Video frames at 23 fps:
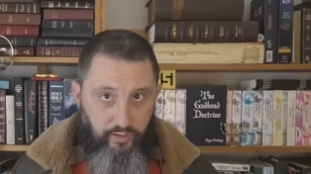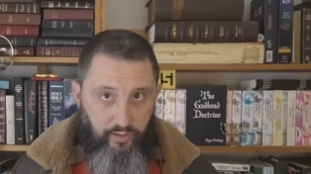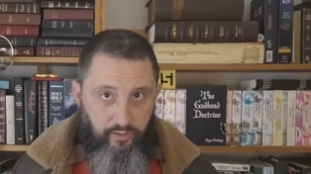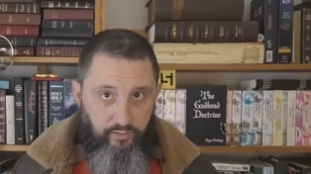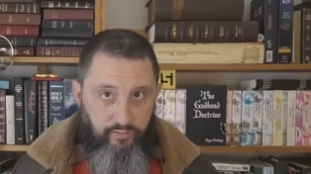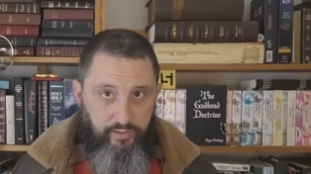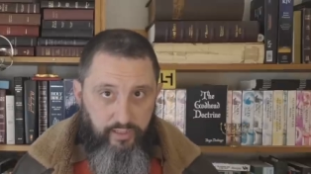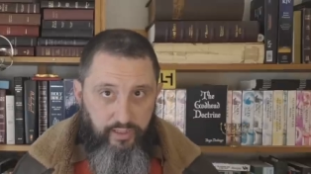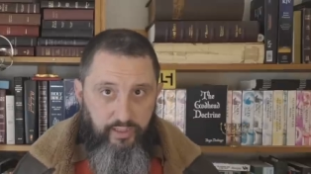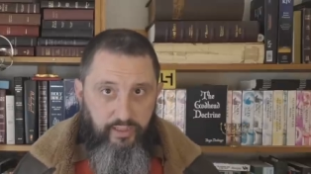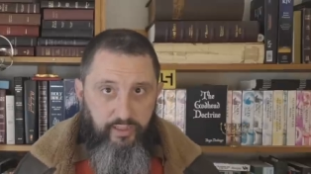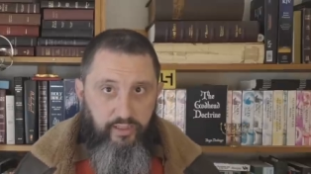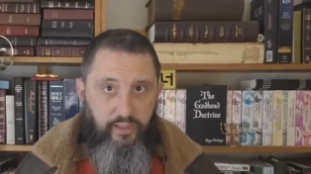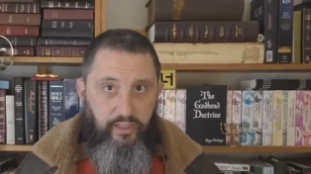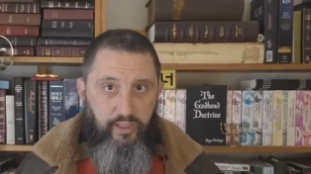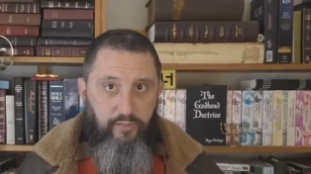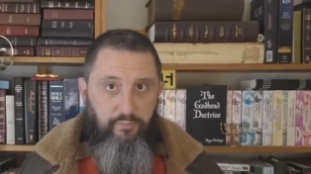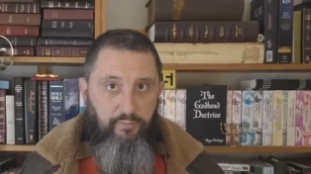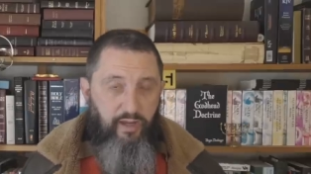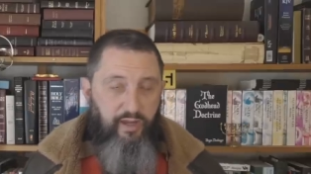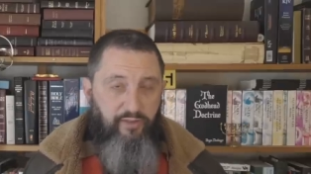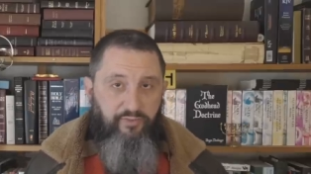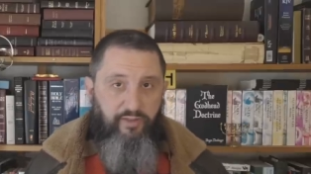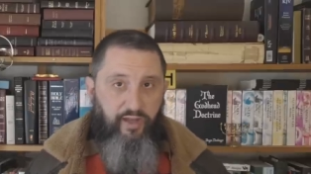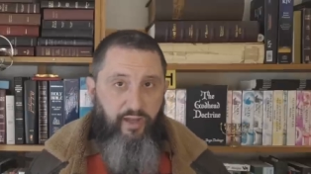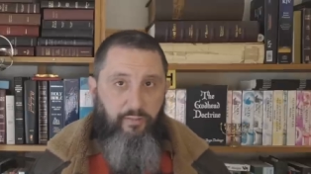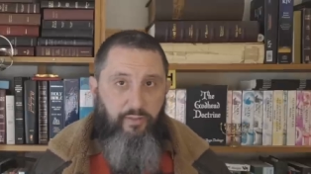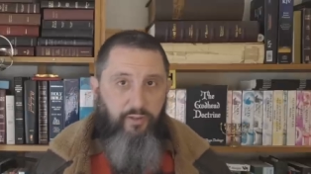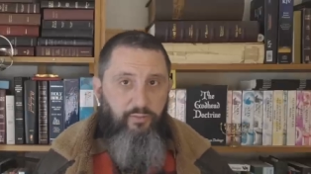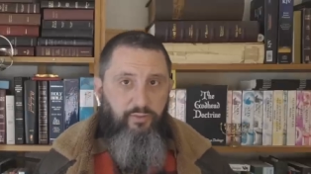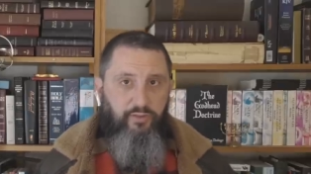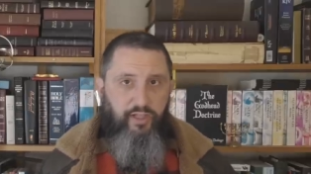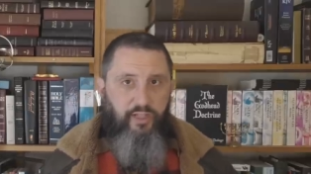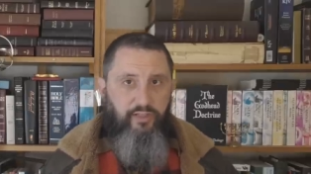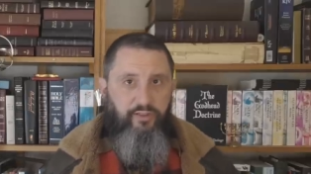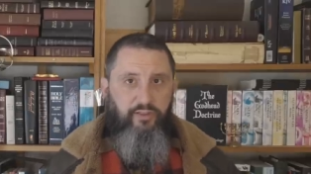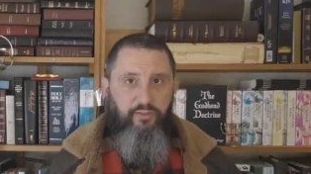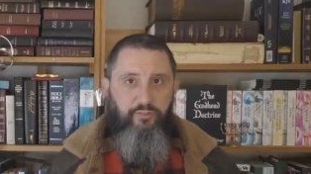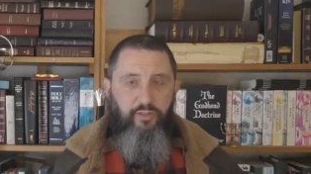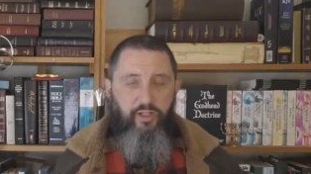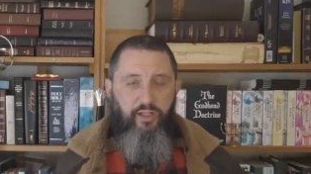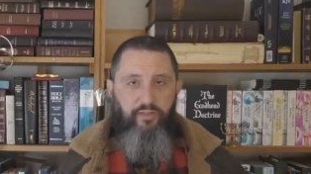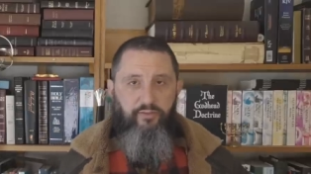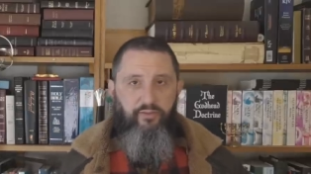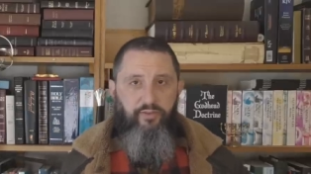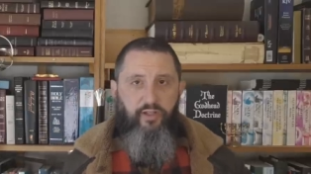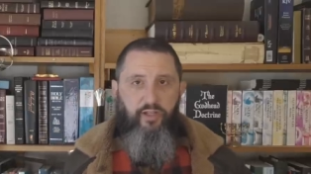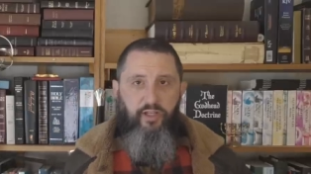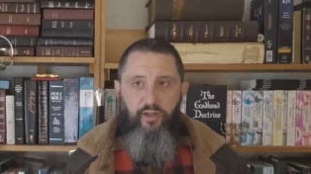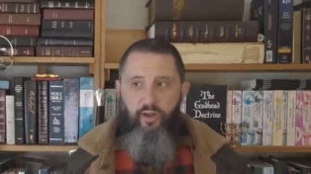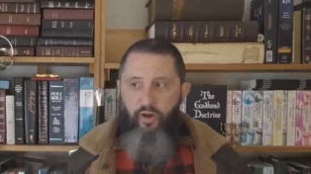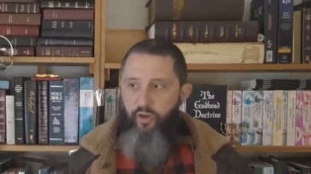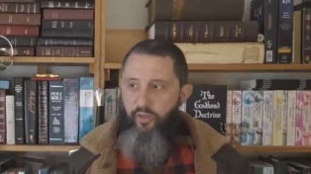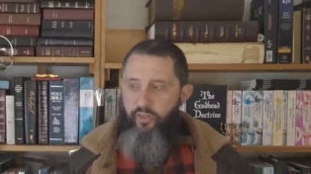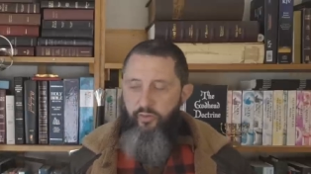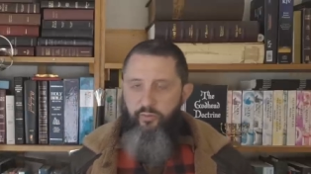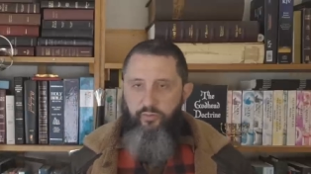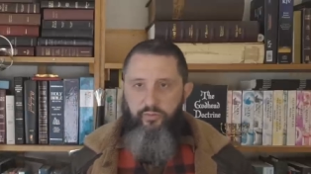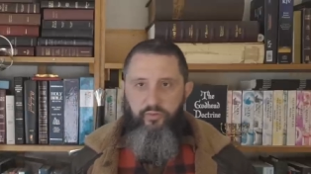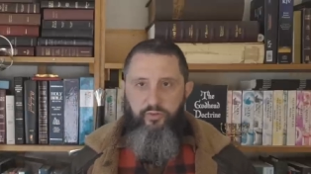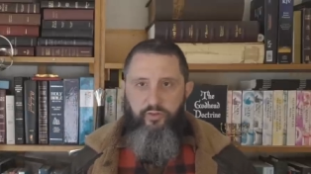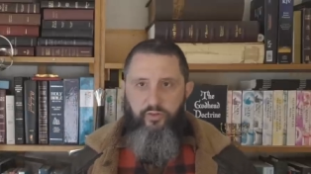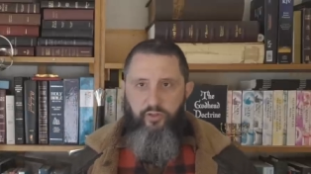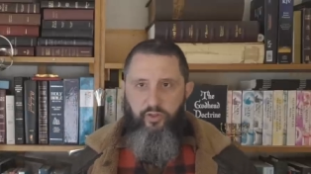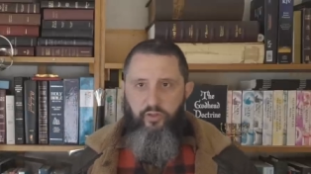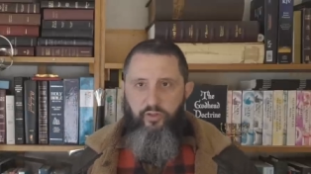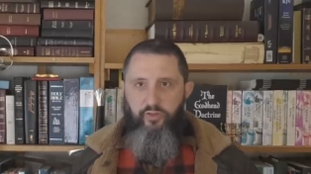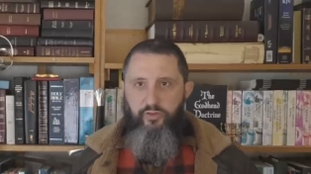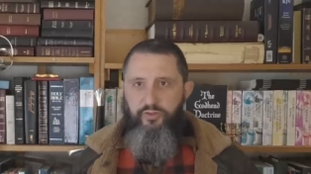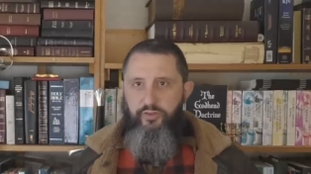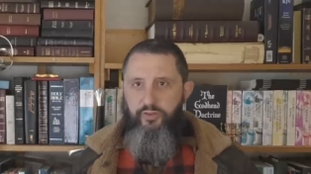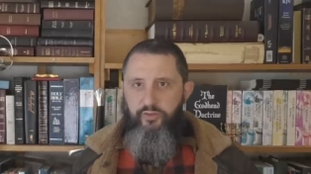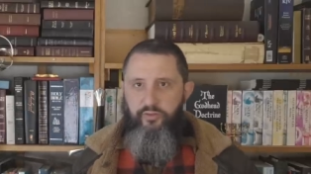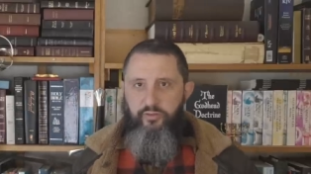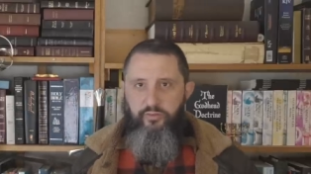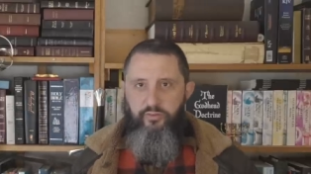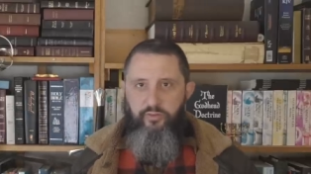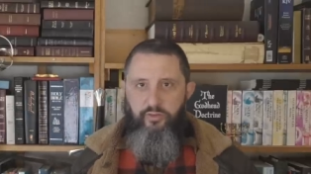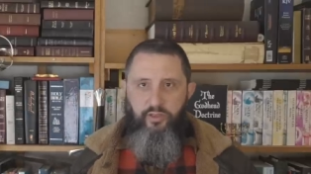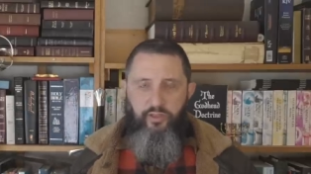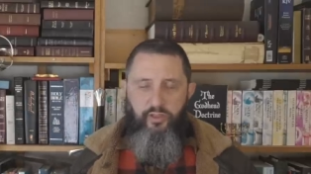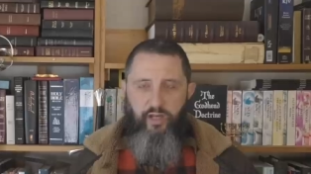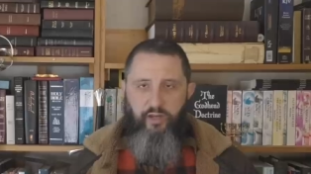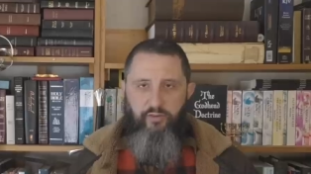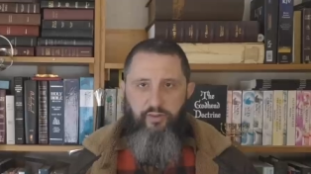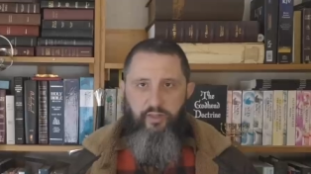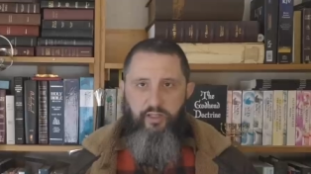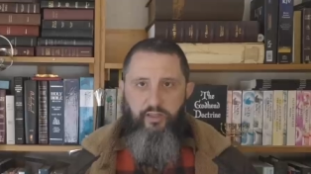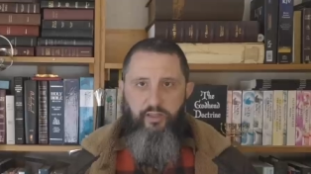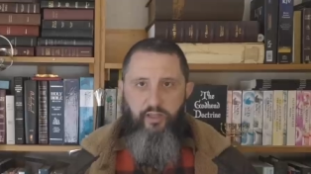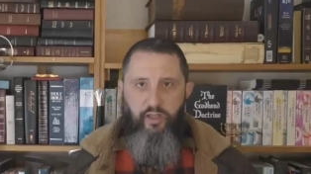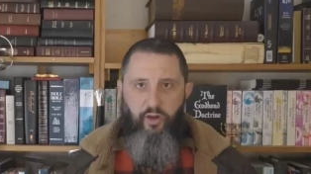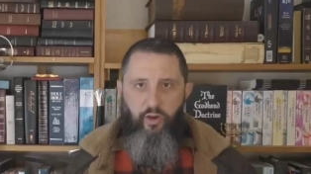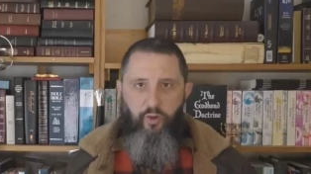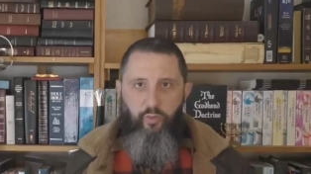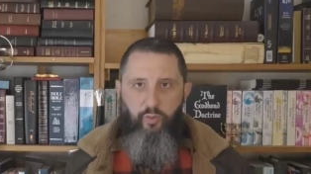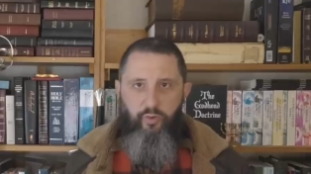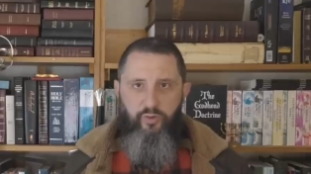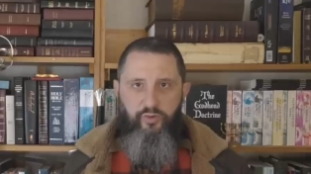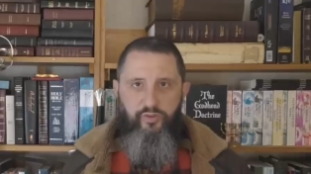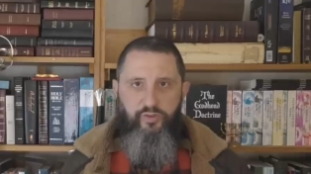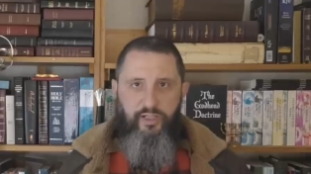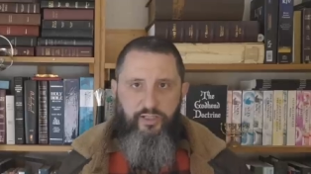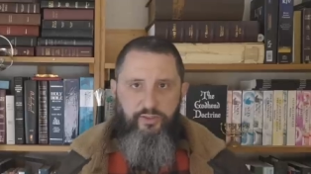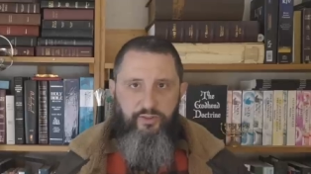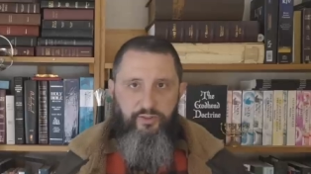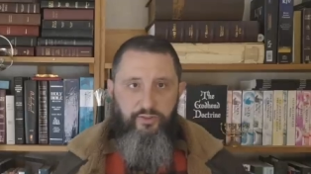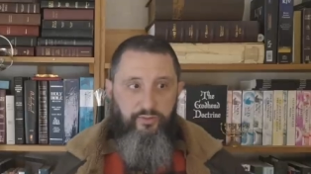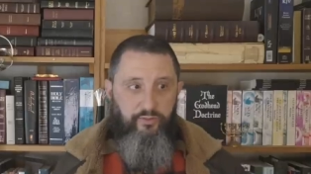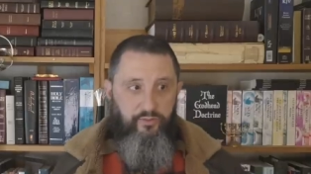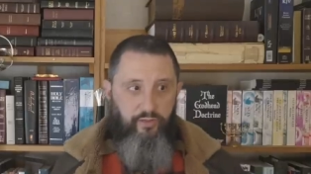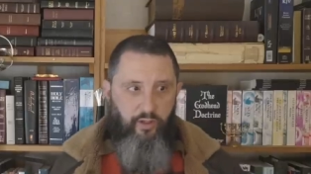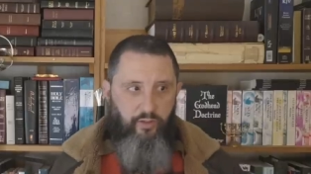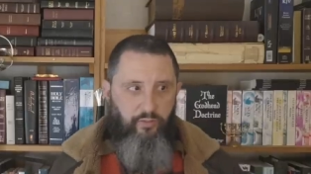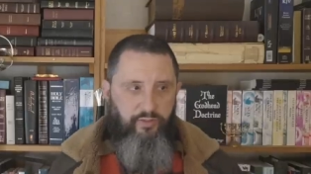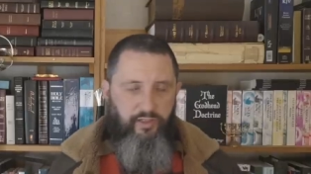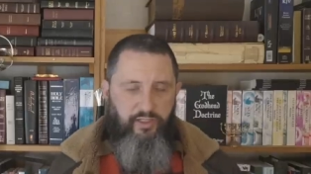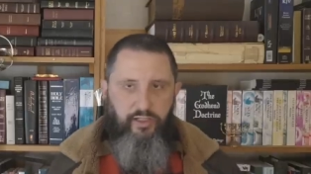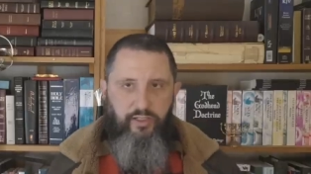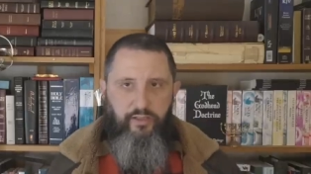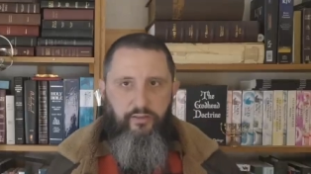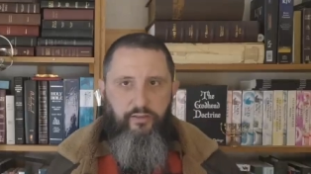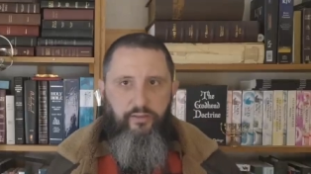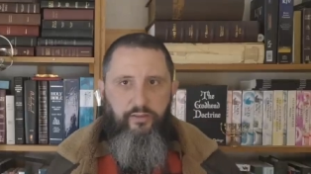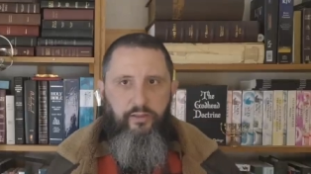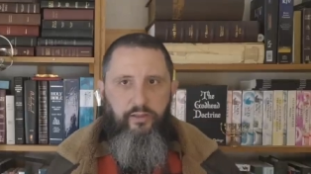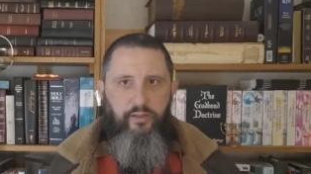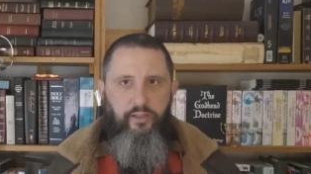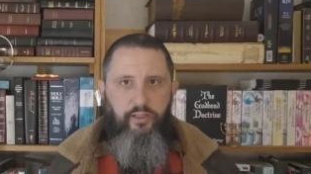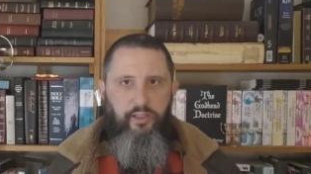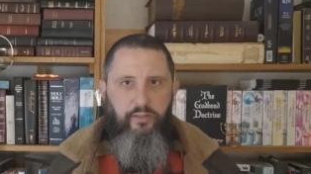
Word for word: Okay? My family was not some kind of all the girls and everything they all wore dresses. No, they didn't.